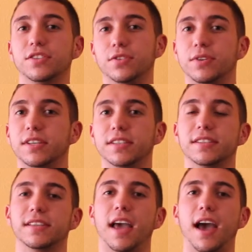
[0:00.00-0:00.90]

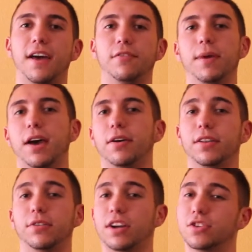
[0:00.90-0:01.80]
Students have about
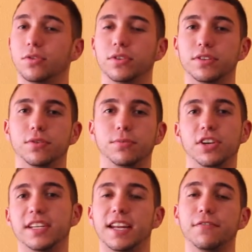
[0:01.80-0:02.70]
a threshold to
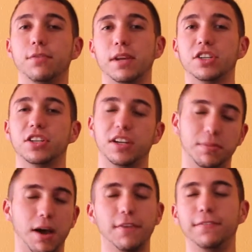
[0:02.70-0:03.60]
retain information
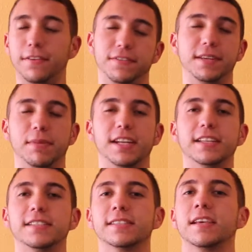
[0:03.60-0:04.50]
in about 50
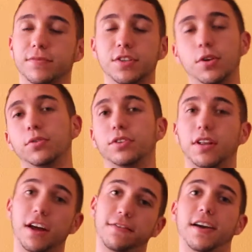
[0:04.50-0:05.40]
minutes. So
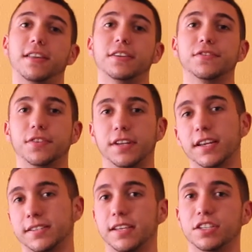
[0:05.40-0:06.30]
to clarify on this for the
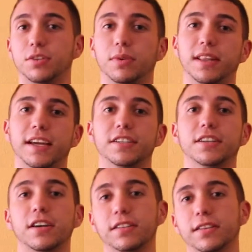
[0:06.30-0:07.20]
next lesson, we'd like
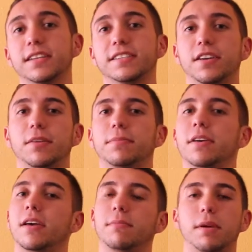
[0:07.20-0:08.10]
to cut the lesson up,
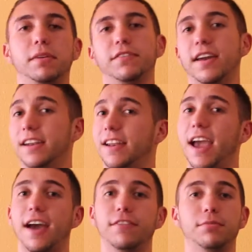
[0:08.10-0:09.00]
maybe divide it in
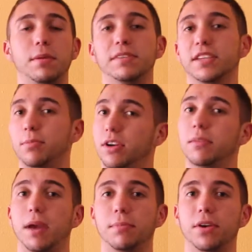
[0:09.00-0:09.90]
half, maybe
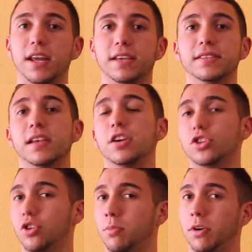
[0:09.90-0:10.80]
separate it by breaks,
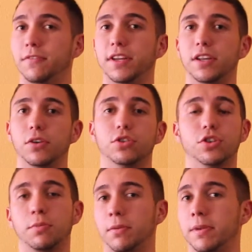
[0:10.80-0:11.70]
show more videos,
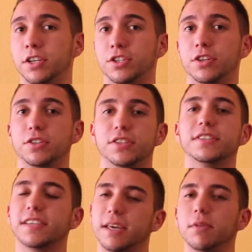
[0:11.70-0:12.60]
show more pictures,
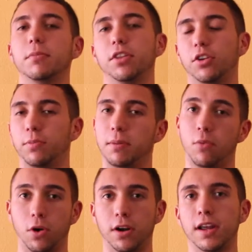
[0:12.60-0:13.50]
just to keep them a little bit
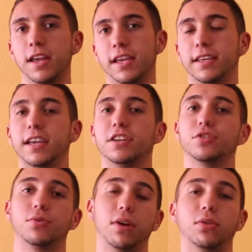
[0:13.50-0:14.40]
more
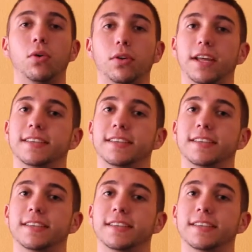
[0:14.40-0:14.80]
engaged throughout the whole